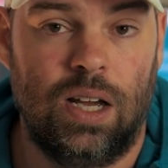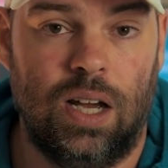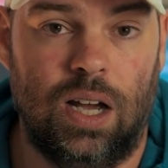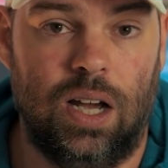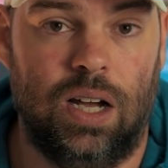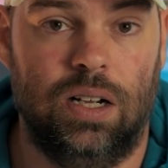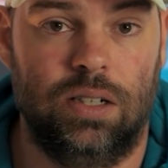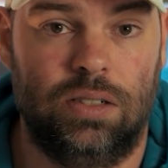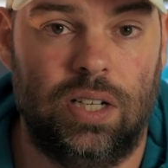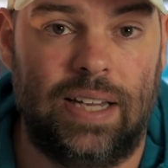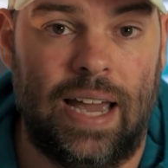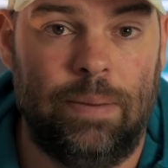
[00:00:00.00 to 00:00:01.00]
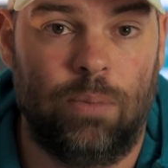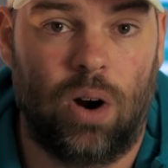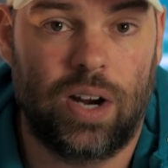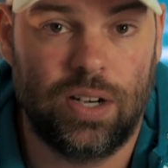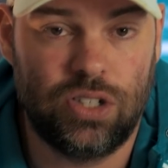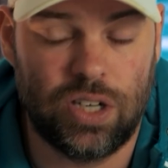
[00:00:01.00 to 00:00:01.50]
to gain
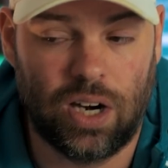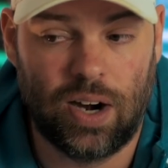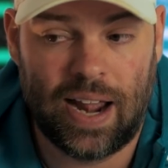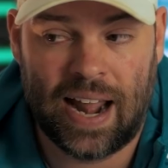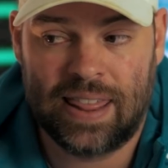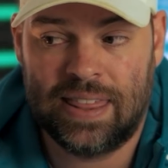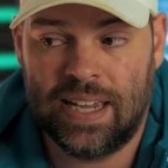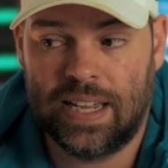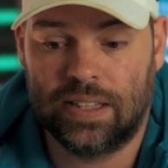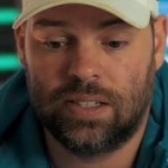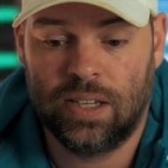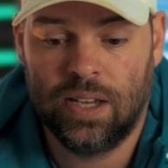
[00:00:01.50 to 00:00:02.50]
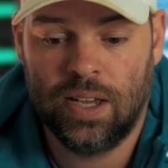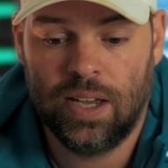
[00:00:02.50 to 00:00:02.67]
market share. And I think it's